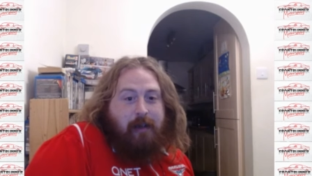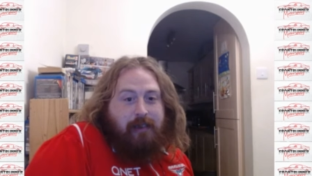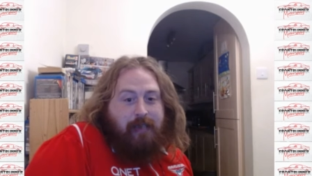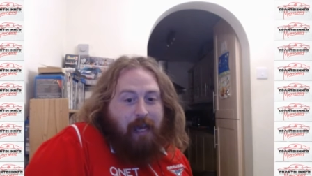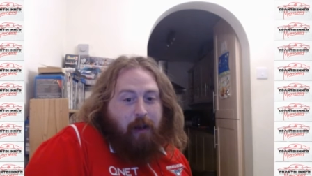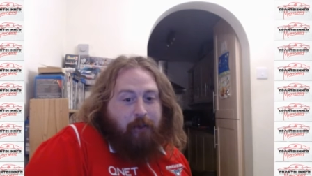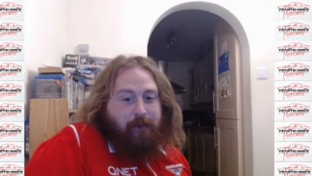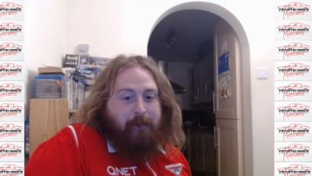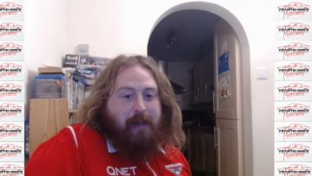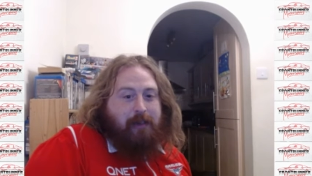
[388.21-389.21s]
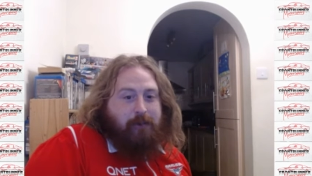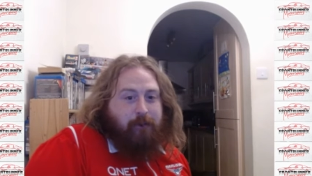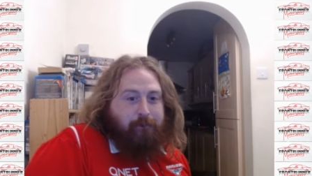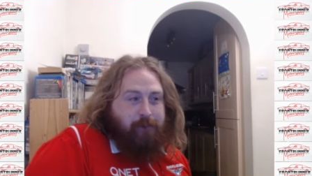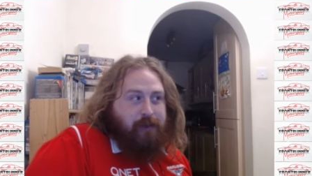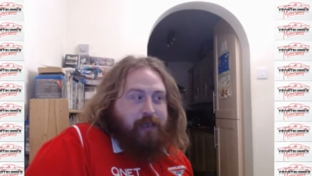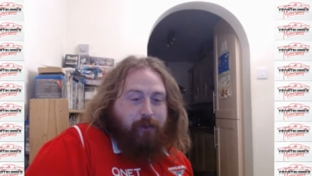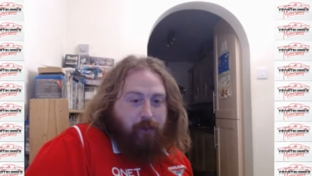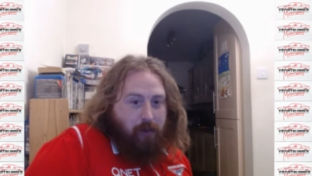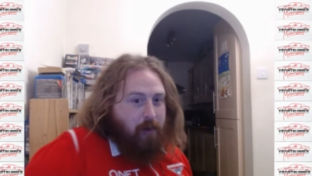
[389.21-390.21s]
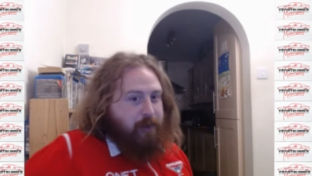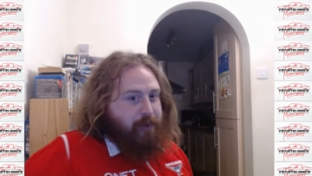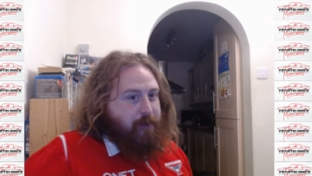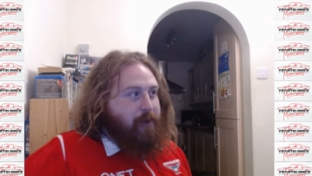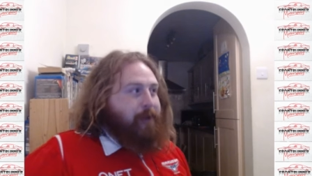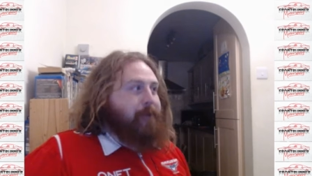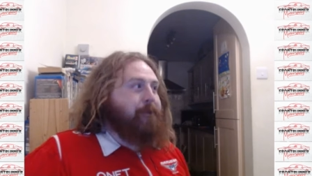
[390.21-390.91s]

take over the mantle of British Ferrari driver.